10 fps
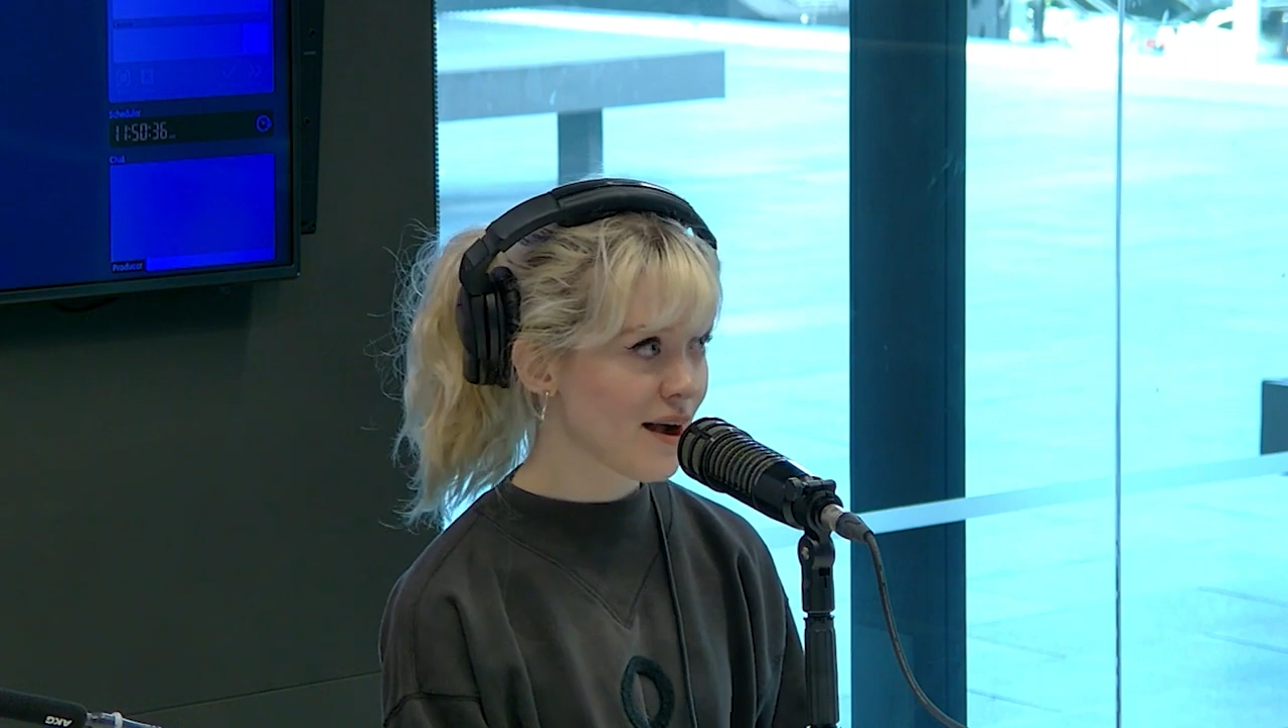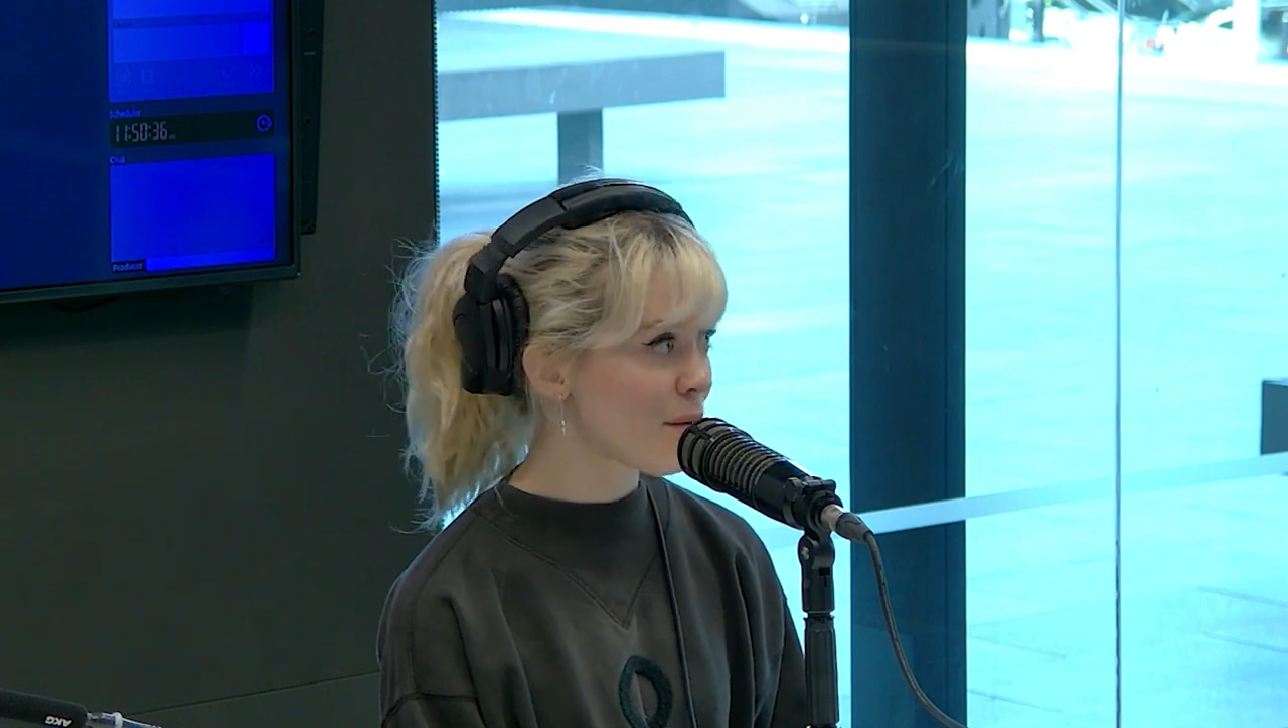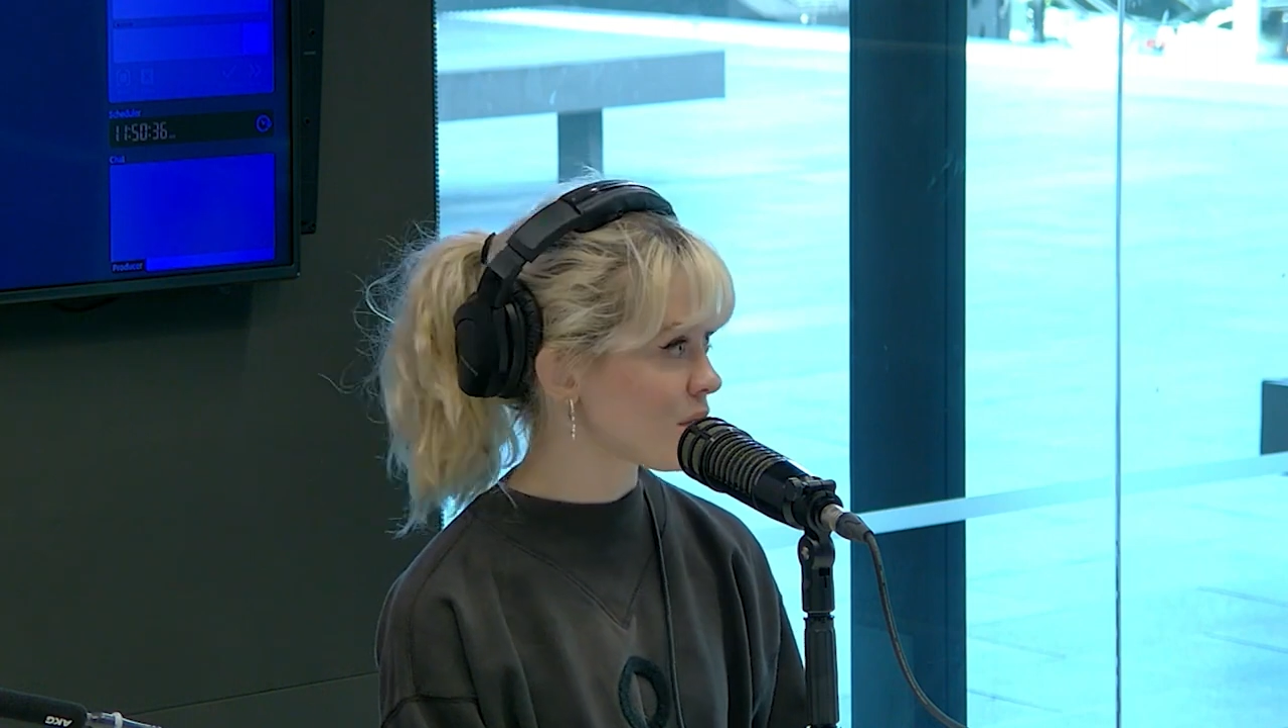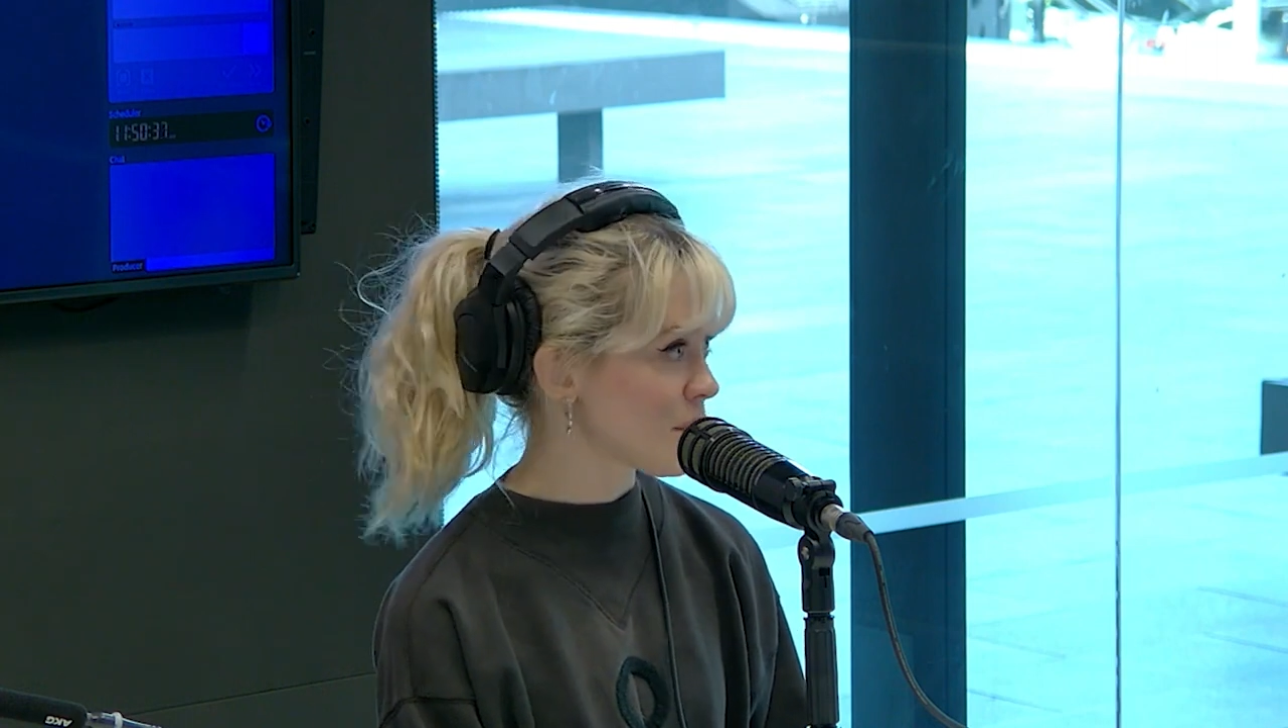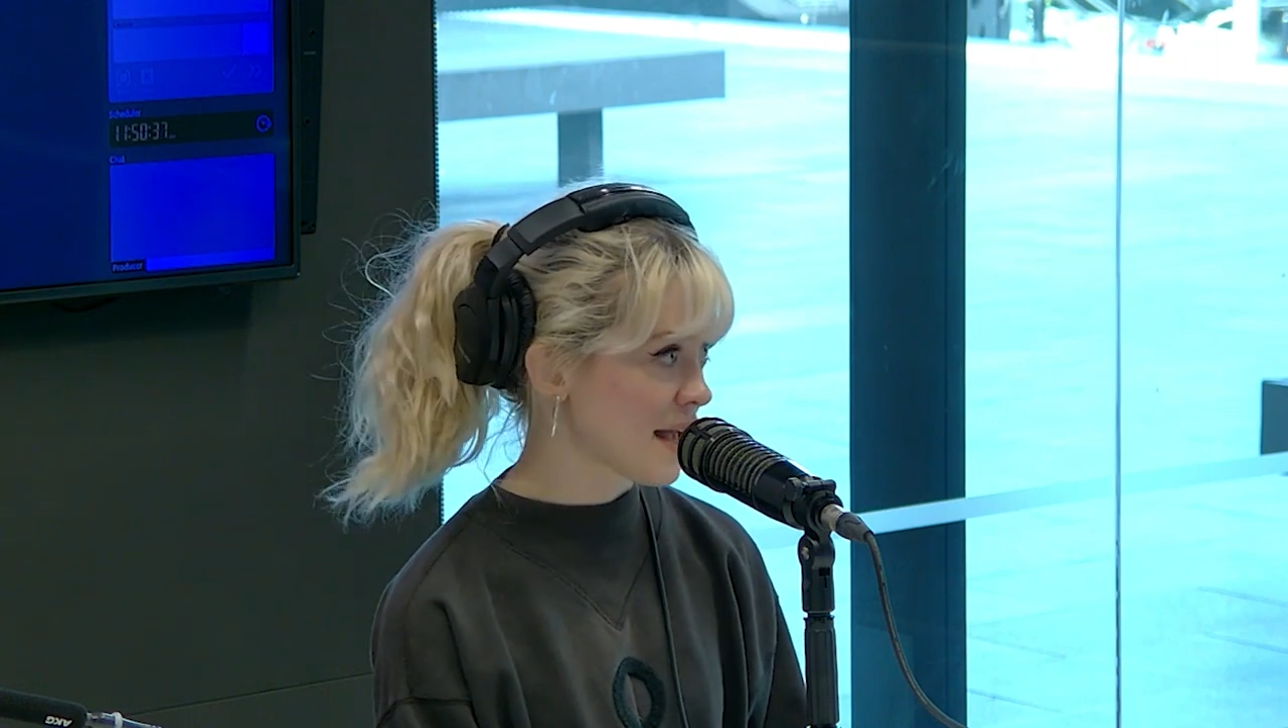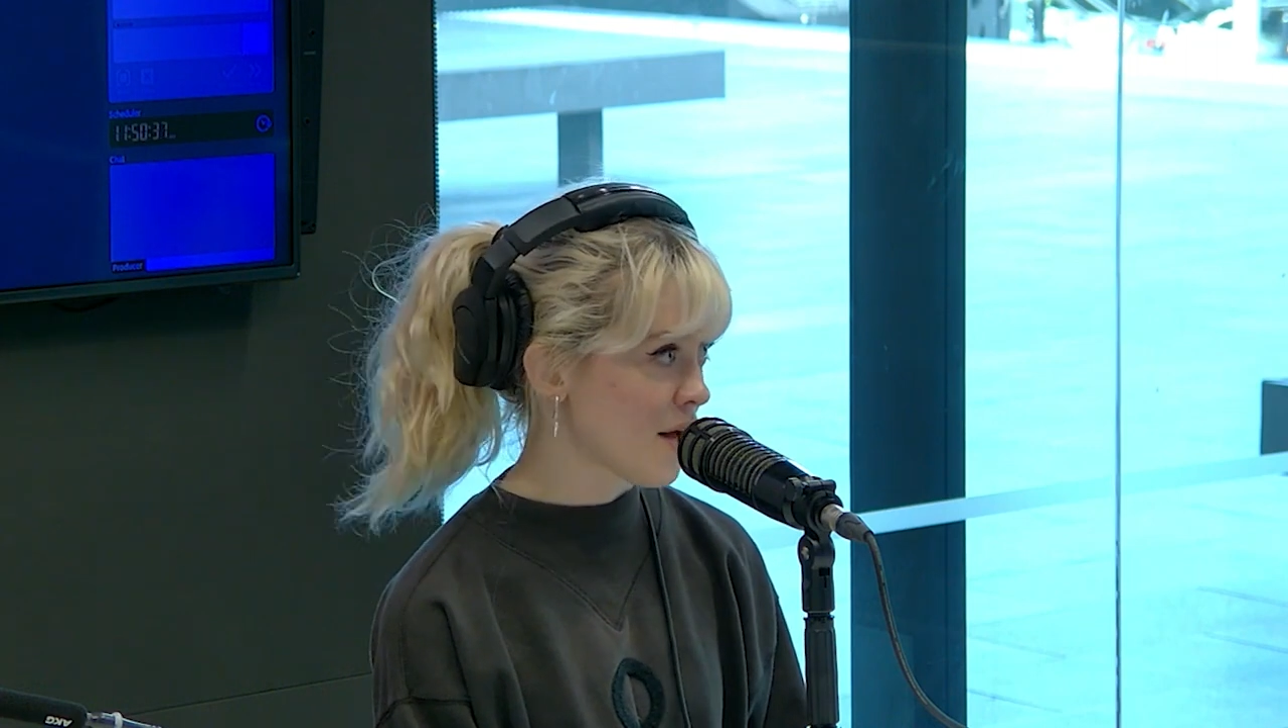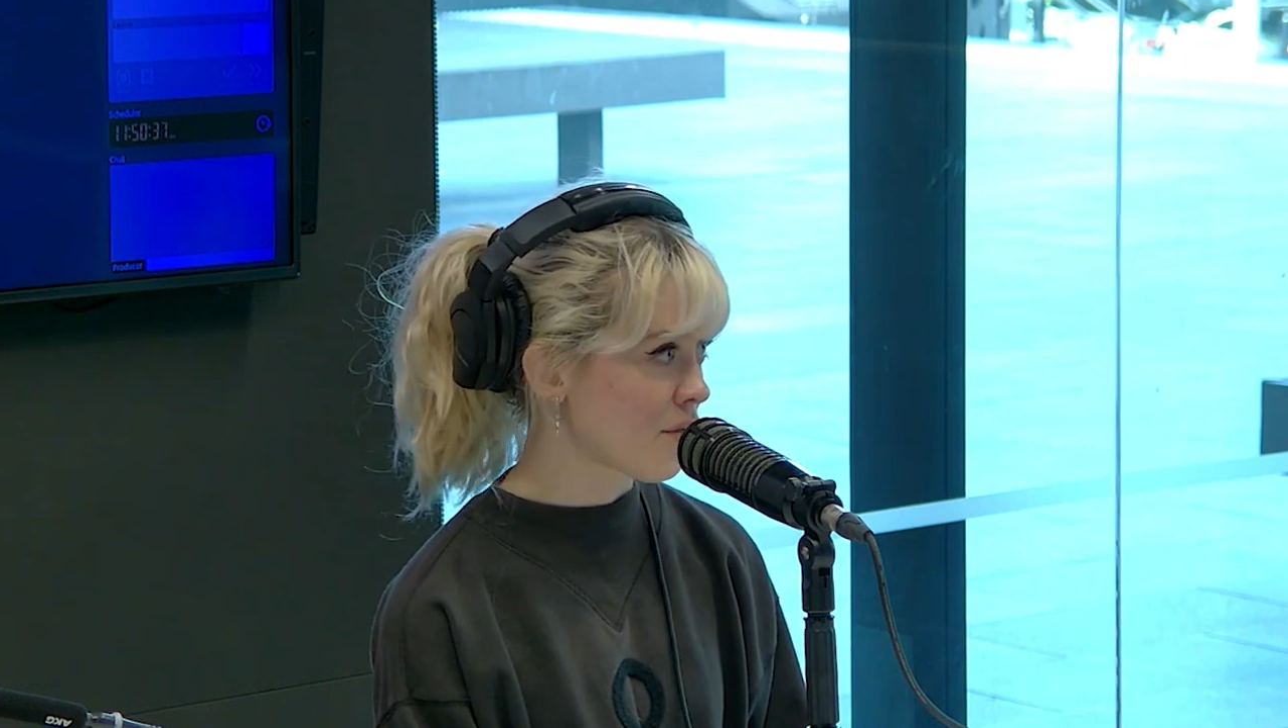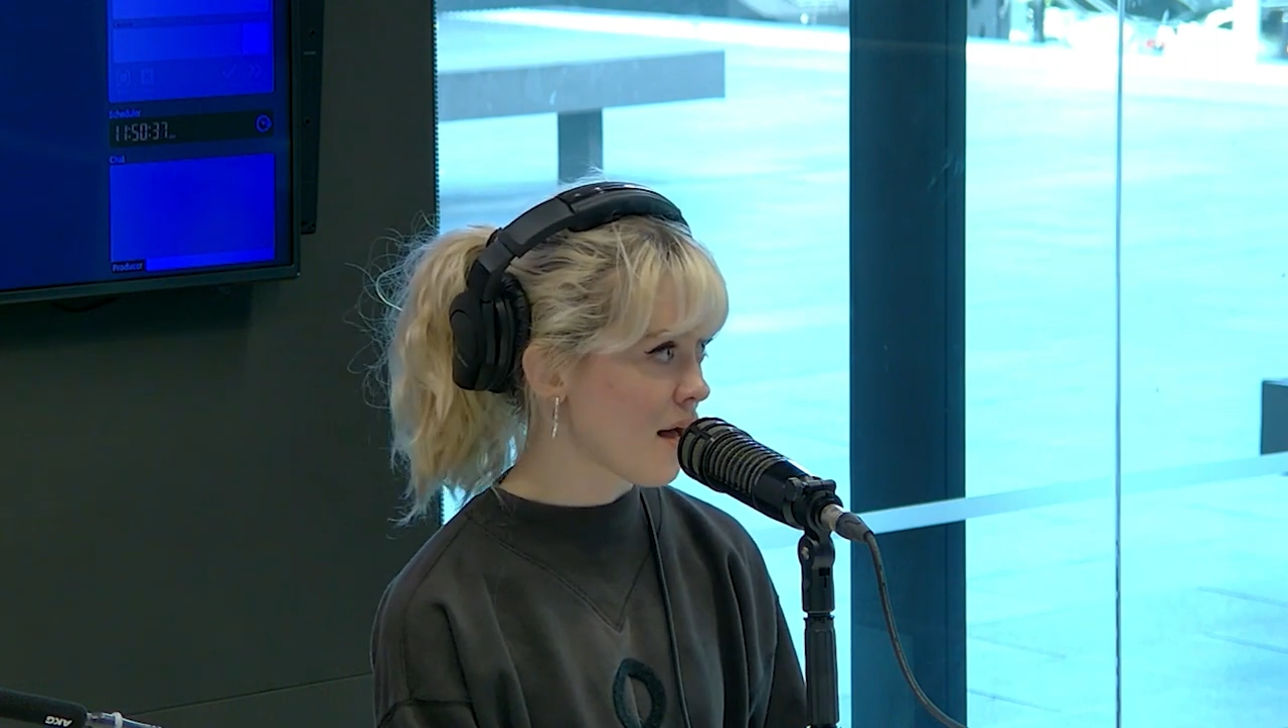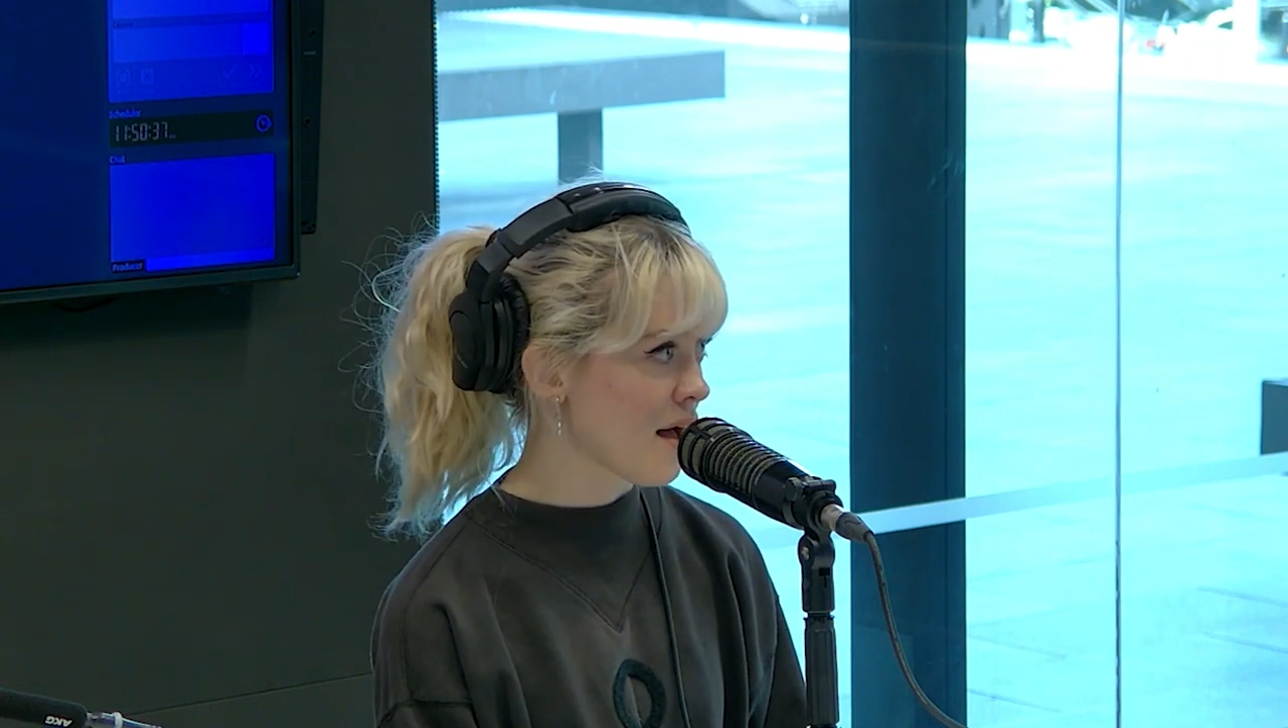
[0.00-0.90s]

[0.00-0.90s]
album coming out